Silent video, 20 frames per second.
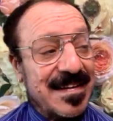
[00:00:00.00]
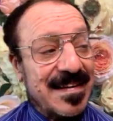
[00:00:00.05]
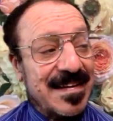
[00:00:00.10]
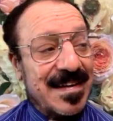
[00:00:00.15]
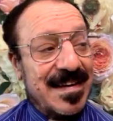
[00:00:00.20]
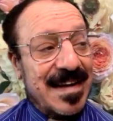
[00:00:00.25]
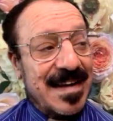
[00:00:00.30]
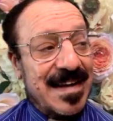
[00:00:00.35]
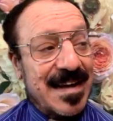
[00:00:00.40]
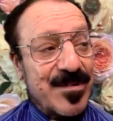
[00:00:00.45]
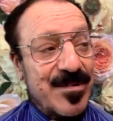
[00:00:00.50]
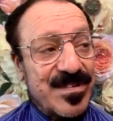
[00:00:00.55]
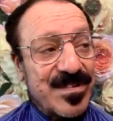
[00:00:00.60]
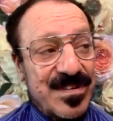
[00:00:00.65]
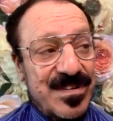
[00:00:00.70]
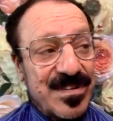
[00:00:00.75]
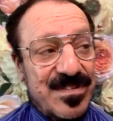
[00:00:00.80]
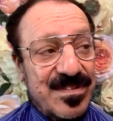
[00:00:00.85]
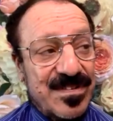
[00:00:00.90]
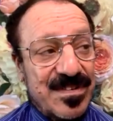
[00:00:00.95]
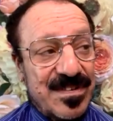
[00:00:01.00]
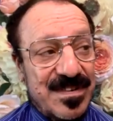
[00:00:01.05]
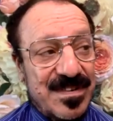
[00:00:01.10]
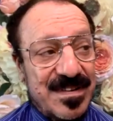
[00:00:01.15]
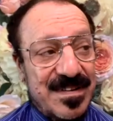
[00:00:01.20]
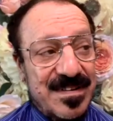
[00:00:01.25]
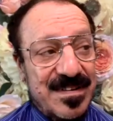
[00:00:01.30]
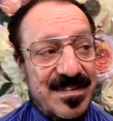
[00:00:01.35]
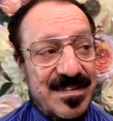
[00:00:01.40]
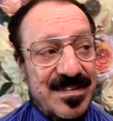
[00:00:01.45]
and I was just
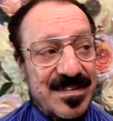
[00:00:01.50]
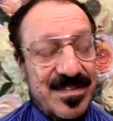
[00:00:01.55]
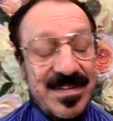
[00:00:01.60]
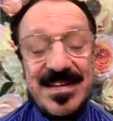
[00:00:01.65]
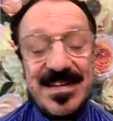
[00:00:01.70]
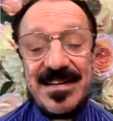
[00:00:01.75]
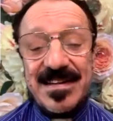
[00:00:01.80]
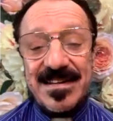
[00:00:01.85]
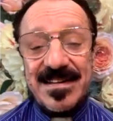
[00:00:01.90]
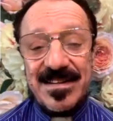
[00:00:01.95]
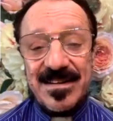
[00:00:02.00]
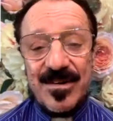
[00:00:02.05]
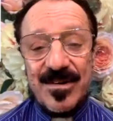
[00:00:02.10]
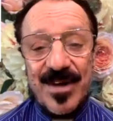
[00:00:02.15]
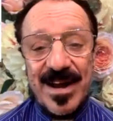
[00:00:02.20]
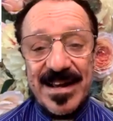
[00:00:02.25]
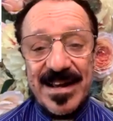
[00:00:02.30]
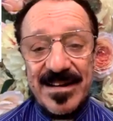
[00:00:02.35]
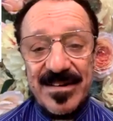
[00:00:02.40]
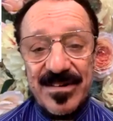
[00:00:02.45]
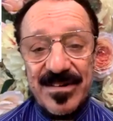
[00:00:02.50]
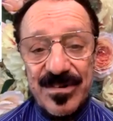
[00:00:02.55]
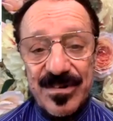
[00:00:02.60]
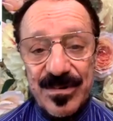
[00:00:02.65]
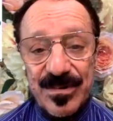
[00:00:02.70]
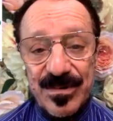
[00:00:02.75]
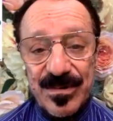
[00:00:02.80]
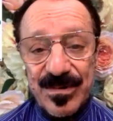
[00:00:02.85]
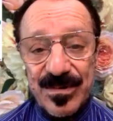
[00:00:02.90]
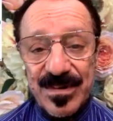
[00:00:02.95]
sitting in the
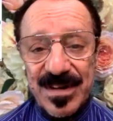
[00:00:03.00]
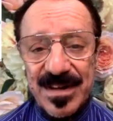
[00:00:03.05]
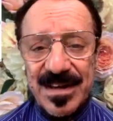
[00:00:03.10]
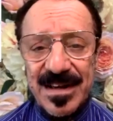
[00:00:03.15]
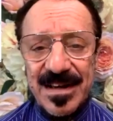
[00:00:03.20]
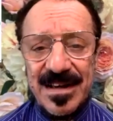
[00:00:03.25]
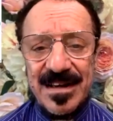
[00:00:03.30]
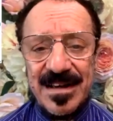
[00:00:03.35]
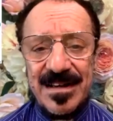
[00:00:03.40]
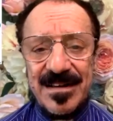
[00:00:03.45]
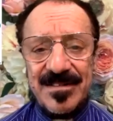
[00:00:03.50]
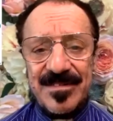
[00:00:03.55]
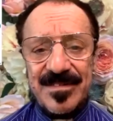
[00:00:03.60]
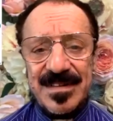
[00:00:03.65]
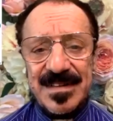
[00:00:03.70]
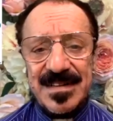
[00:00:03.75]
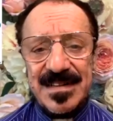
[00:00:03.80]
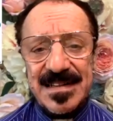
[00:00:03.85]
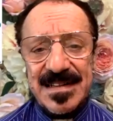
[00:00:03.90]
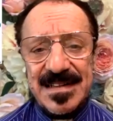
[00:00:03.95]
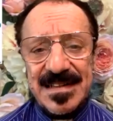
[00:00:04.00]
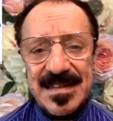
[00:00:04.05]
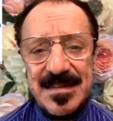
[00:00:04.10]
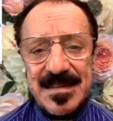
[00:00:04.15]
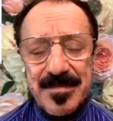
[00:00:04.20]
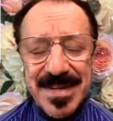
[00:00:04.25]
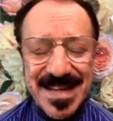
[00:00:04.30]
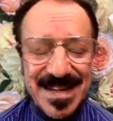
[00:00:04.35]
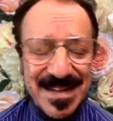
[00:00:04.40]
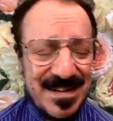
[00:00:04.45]
gratitude of
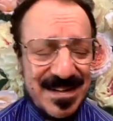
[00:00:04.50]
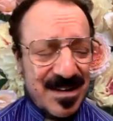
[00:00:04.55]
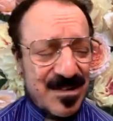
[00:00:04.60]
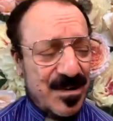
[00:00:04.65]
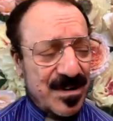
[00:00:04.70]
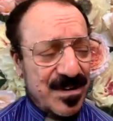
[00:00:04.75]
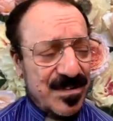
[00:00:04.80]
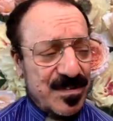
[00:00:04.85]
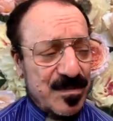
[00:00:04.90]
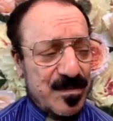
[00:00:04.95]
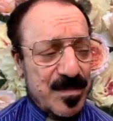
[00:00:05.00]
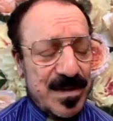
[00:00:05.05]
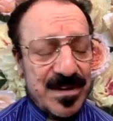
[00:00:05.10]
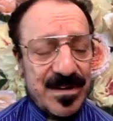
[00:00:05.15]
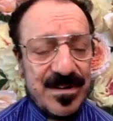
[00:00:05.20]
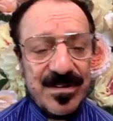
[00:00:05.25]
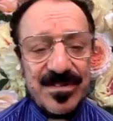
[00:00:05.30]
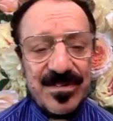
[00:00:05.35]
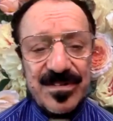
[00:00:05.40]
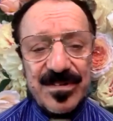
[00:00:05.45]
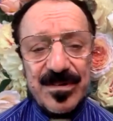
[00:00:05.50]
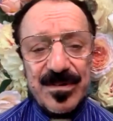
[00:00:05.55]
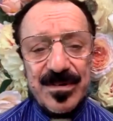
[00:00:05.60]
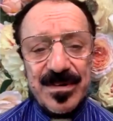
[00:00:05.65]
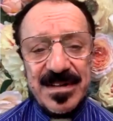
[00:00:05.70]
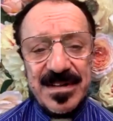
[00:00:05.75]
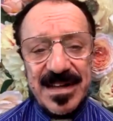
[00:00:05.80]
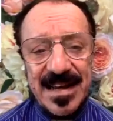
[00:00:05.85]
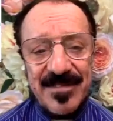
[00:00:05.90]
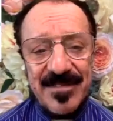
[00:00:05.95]
being an A Course in Miracles
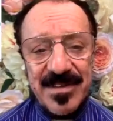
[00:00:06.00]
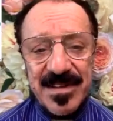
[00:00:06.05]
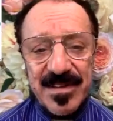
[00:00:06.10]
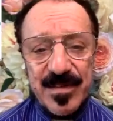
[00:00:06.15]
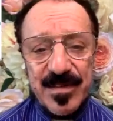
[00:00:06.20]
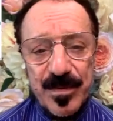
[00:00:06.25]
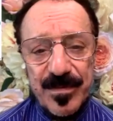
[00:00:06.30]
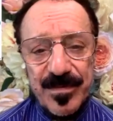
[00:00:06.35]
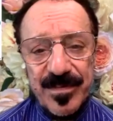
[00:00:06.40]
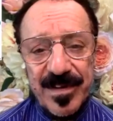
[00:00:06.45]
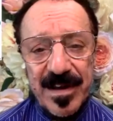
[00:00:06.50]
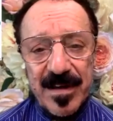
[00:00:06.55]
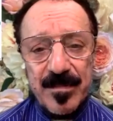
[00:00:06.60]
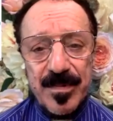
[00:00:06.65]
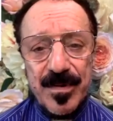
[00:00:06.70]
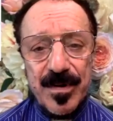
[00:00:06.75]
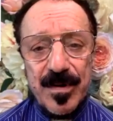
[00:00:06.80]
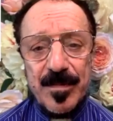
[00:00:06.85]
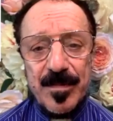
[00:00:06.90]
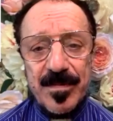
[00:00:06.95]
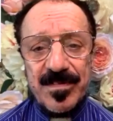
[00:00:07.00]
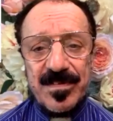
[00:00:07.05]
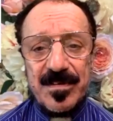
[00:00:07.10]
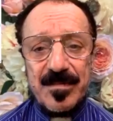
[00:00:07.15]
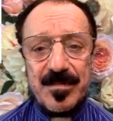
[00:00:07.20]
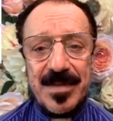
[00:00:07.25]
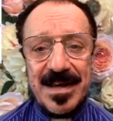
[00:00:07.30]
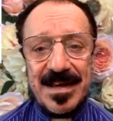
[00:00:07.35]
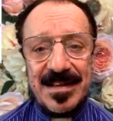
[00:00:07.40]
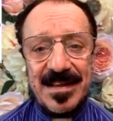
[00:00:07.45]
student, having this profound purpose
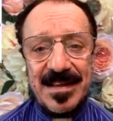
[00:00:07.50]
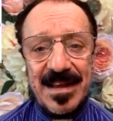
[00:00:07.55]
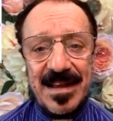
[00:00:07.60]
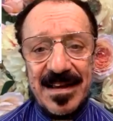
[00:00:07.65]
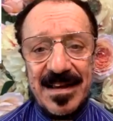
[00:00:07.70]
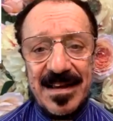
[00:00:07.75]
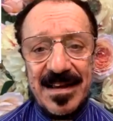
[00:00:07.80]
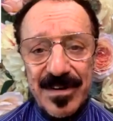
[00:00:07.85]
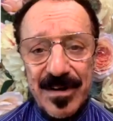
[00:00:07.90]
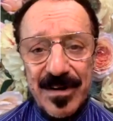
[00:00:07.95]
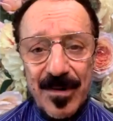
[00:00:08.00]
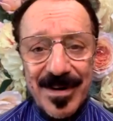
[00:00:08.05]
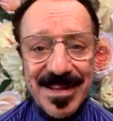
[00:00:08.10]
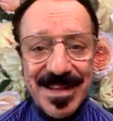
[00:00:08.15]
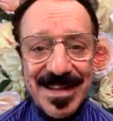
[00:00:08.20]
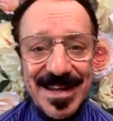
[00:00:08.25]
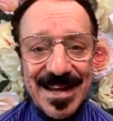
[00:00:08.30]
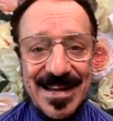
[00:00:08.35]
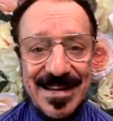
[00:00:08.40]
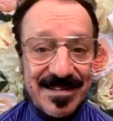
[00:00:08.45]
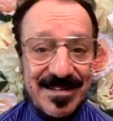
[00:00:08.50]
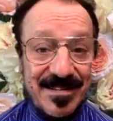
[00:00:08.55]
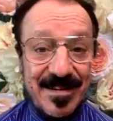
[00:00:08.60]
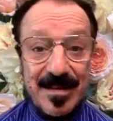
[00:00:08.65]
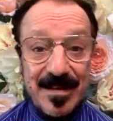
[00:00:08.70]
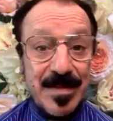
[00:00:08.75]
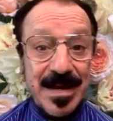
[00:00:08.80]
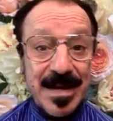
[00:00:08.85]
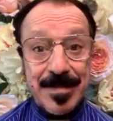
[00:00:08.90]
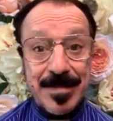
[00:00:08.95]
in my life, and knowing that I had
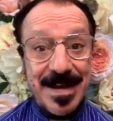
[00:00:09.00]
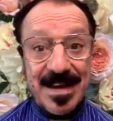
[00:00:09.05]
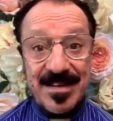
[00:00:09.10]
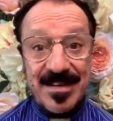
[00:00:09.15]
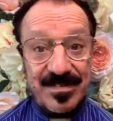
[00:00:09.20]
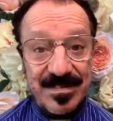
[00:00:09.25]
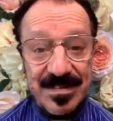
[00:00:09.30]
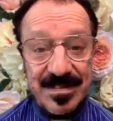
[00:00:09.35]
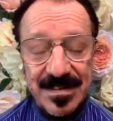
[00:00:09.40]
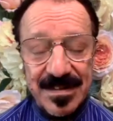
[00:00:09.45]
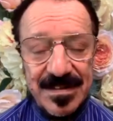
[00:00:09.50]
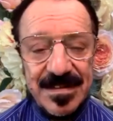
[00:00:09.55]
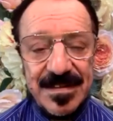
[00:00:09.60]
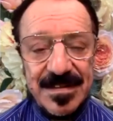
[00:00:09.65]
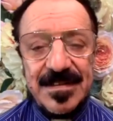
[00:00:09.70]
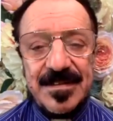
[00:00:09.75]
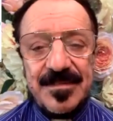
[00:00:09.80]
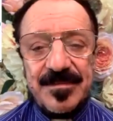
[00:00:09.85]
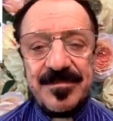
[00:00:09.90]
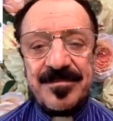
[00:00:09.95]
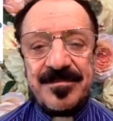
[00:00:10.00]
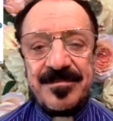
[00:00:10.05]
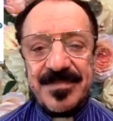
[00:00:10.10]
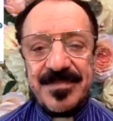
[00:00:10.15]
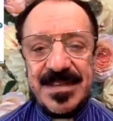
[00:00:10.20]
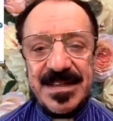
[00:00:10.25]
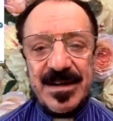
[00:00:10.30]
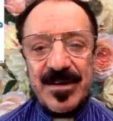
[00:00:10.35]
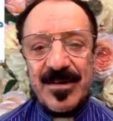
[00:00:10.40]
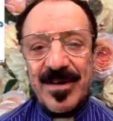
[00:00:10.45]
done my best.
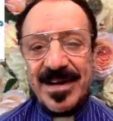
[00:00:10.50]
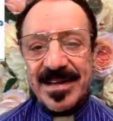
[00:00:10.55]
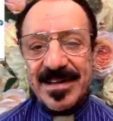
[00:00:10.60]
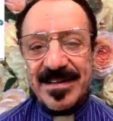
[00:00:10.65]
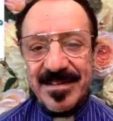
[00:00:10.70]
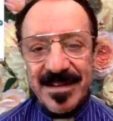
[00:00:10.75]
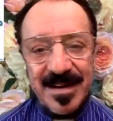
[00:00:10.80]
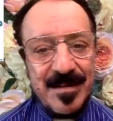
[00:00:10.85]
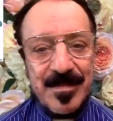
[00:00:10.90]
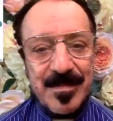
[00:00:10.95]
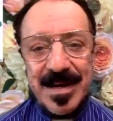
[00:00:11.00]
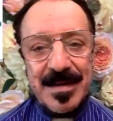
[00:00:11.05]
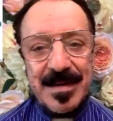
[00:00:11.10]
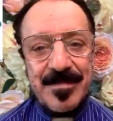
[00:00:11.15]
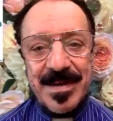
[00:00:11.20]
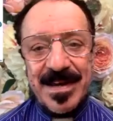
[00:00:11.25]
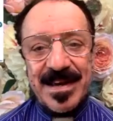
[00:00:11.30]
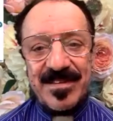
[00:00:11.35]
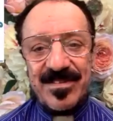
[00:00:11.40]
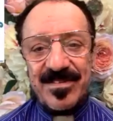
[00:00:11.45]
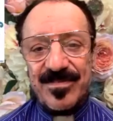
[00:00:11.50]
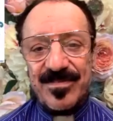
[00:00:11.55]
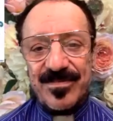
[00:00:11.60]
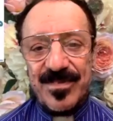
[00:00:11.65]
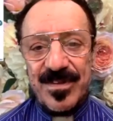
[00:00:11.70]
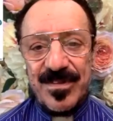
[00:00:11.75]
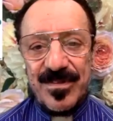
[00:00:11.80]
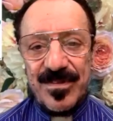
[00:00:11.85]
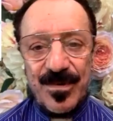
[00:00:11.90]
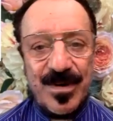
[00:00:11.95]
You know, I had done my best
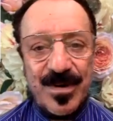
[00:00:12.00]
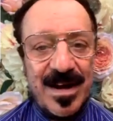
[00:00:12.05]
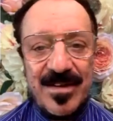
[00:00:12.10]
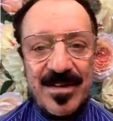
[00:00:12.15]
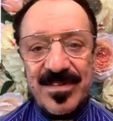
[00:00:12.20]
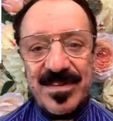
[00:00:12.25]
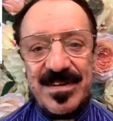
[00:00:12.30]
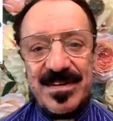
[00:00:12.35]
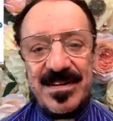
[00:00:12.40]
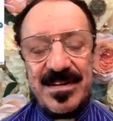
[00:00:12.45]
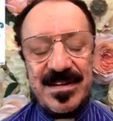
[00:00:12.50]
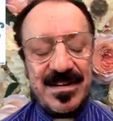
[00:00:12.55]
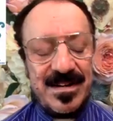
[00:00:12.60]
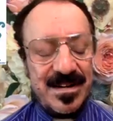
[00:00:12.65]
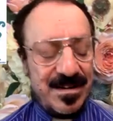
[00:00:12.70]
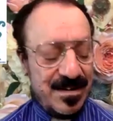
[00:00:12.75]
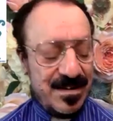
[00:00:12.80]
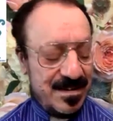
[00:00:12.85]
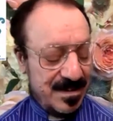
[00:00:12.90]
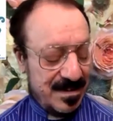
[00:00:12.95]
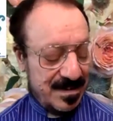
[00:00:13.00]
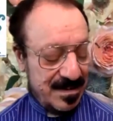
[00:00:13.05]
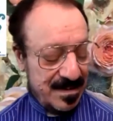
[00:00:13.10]
throughout the year,